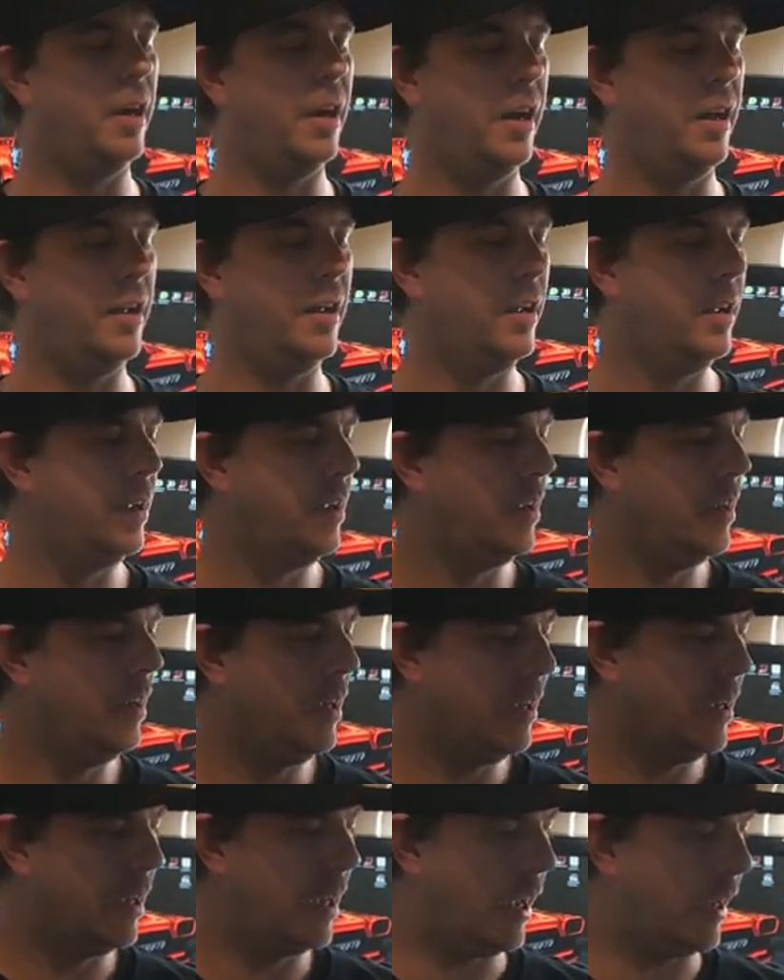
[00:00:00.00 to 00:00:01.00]

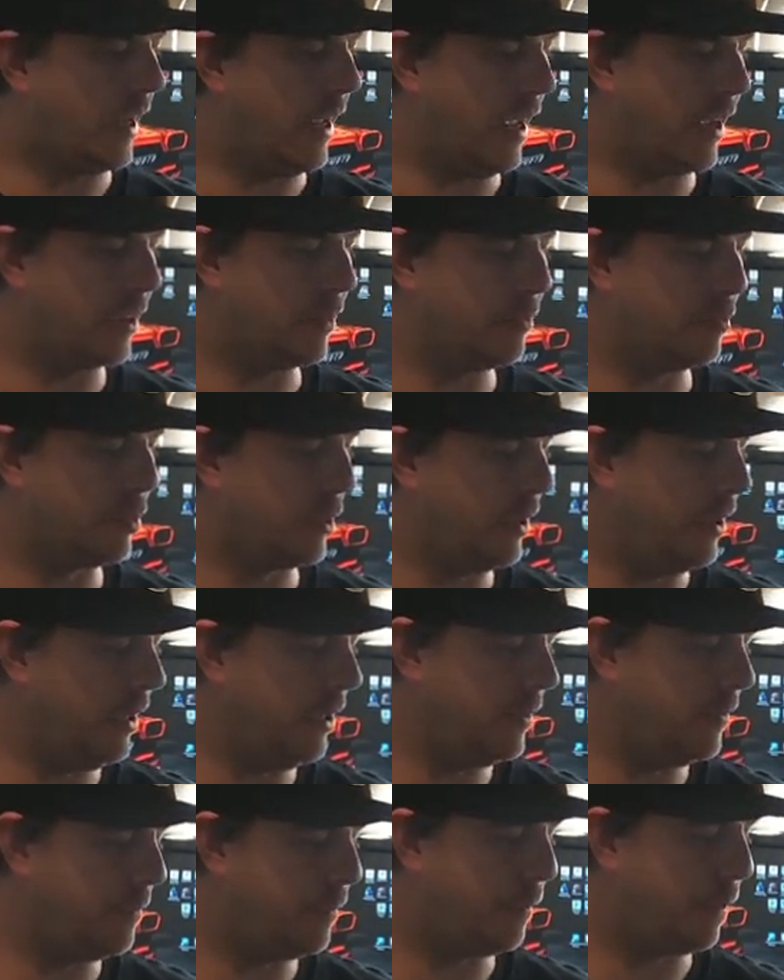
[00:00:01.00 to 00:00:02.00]
I can't
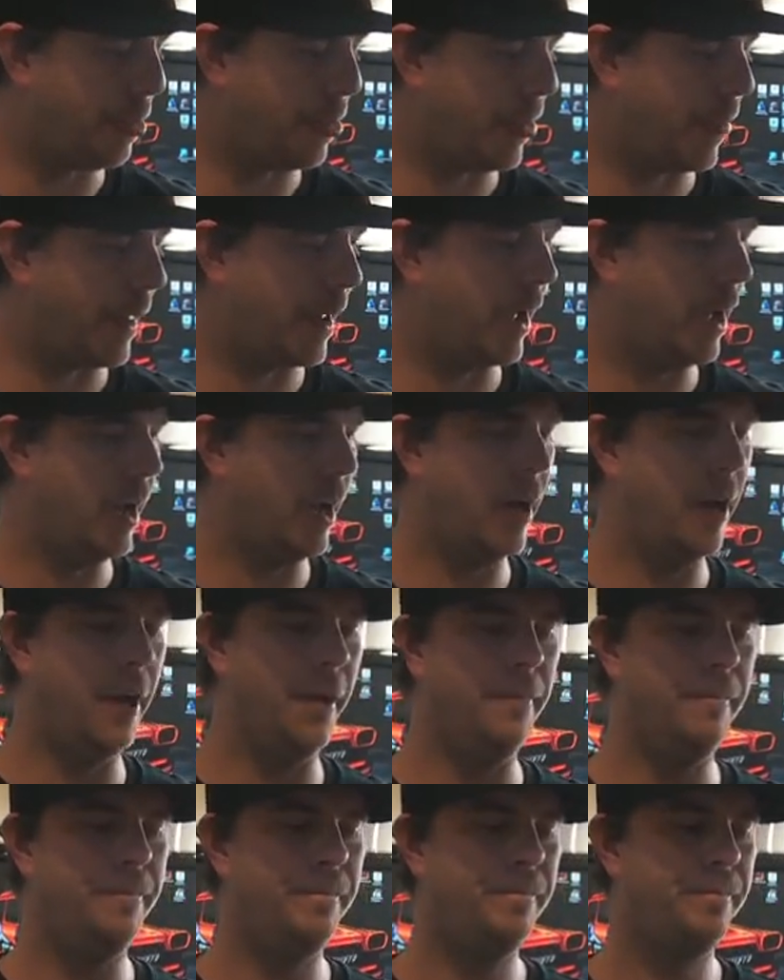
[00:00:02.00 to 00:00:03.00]
complain.
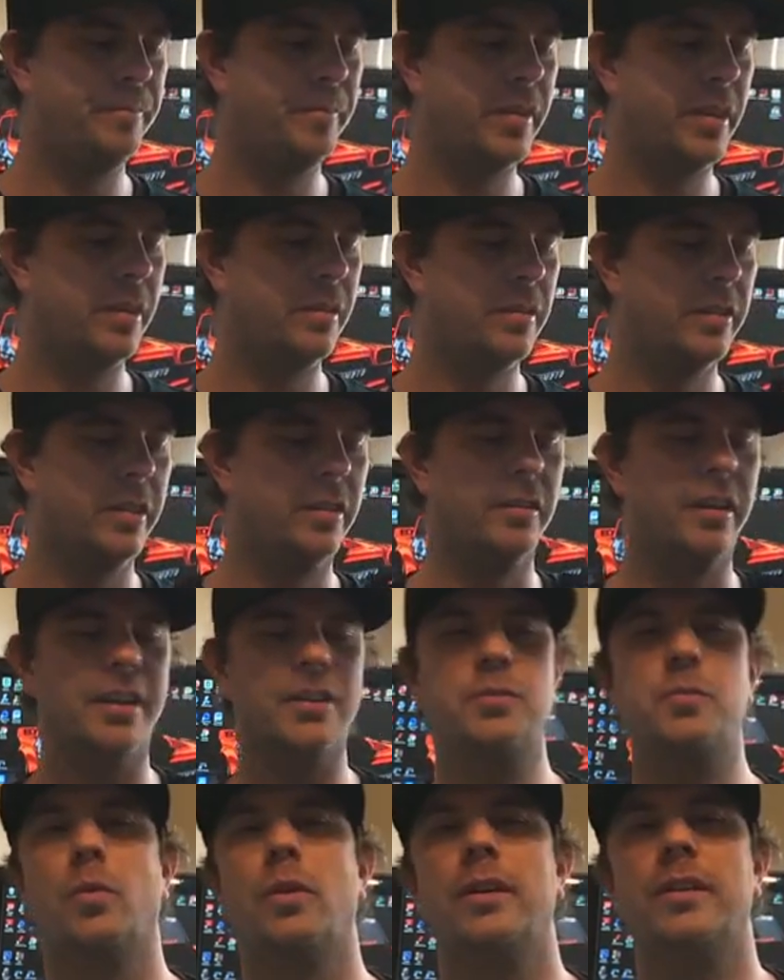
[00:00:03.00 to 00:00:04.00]
Little
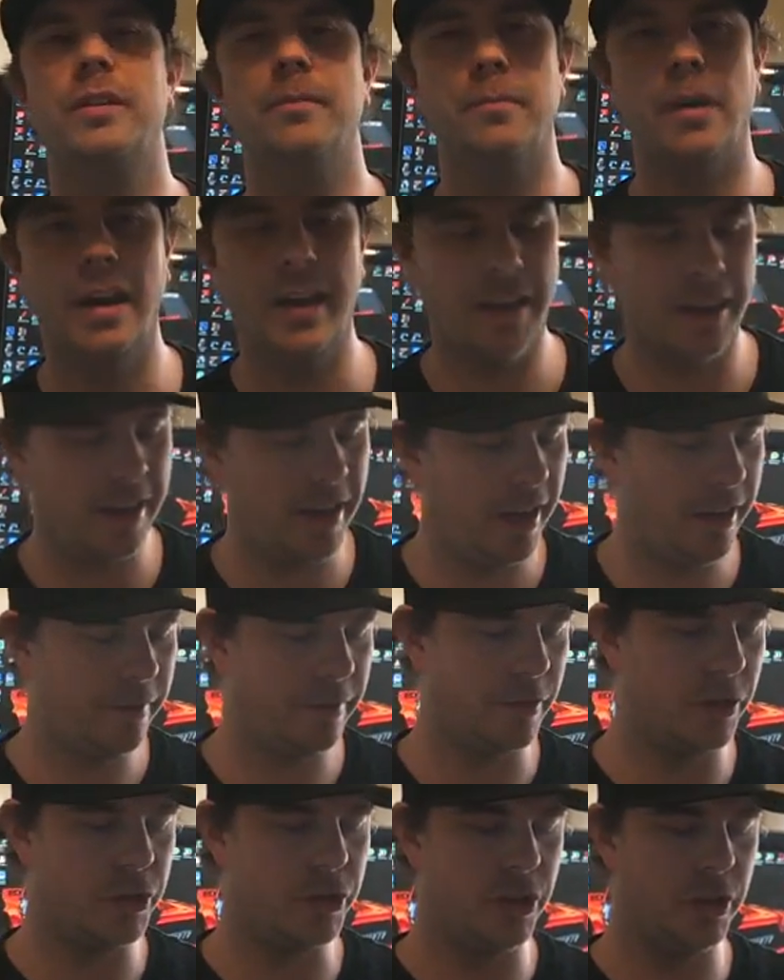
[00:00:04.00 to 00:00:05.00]
less work than buying a
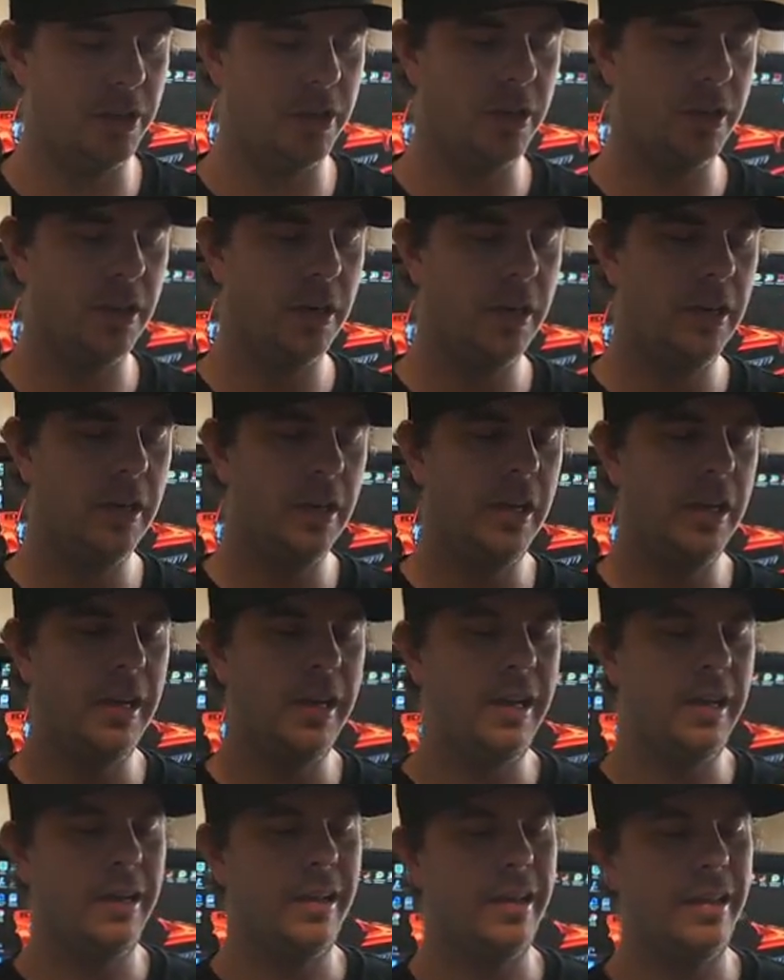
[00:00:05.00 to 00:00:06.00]
kit for sure.
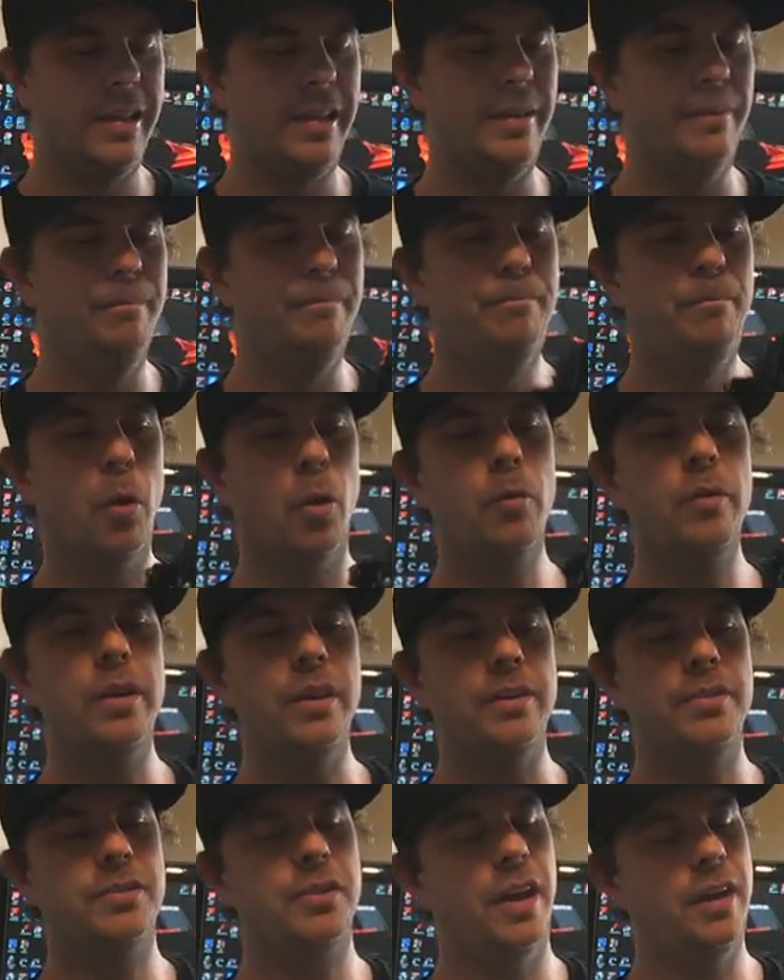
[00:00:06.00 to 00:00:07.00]
The
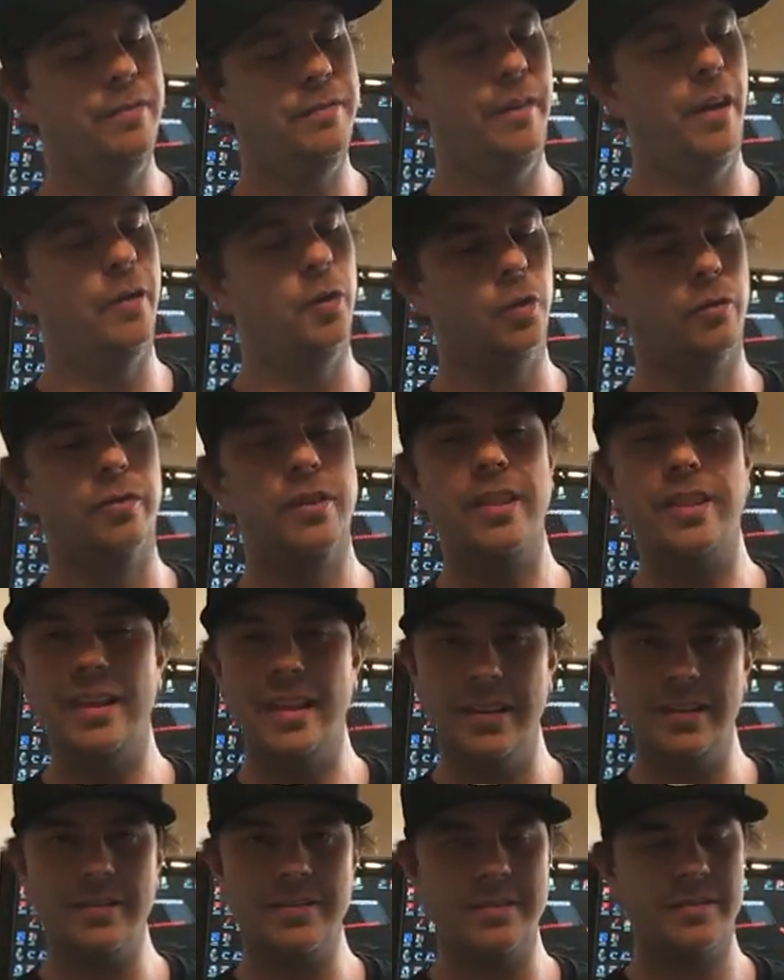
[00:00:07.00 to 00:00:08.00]
bonus I found over
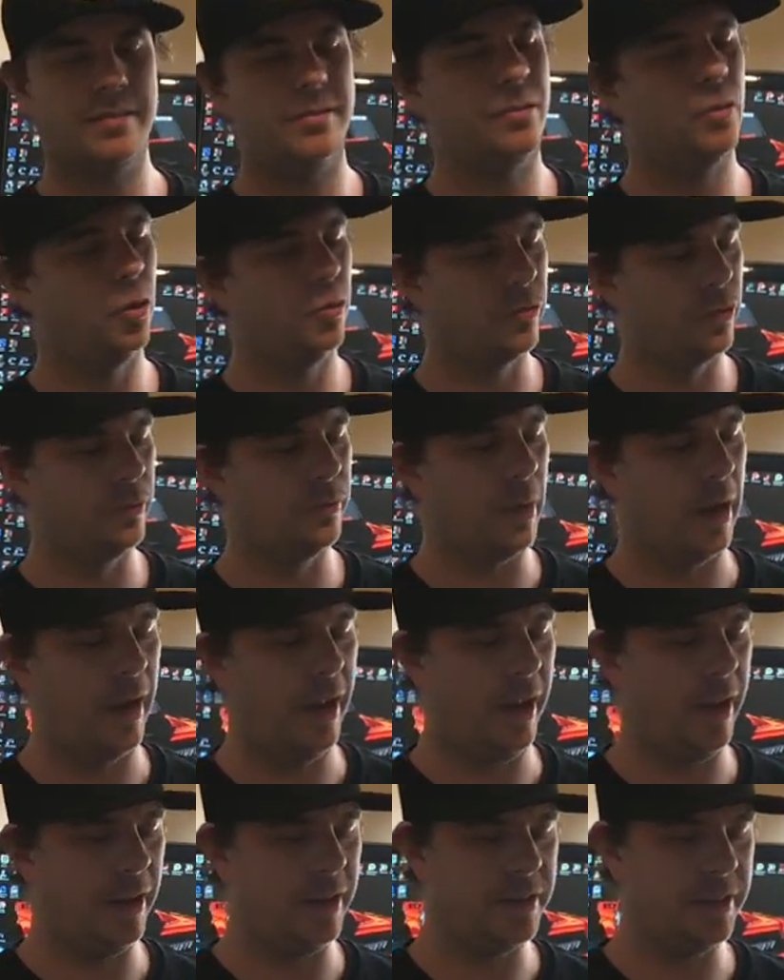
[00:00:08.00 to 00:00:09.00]
this, over
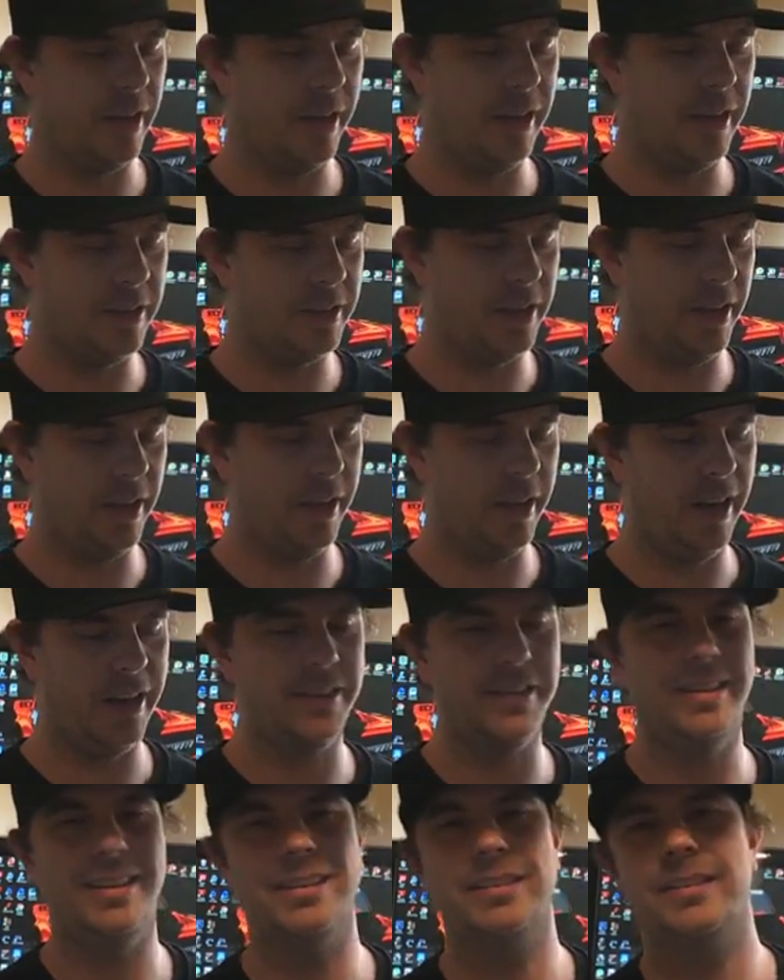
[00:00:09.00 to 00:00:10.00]
buying say
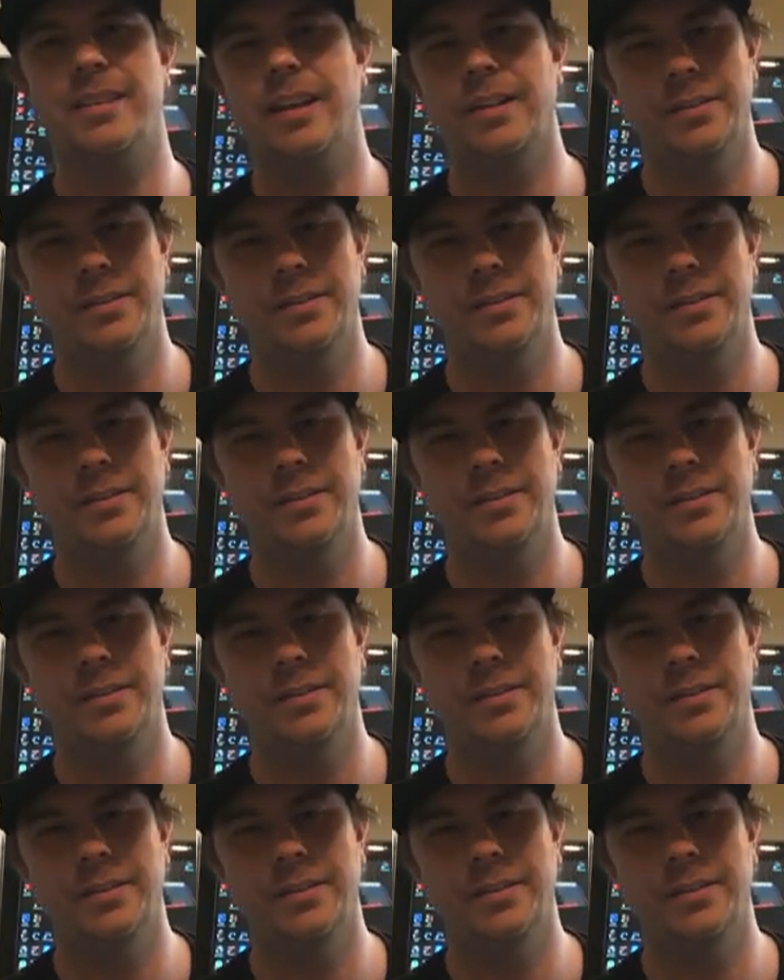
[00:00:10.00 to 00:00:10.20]
an SAX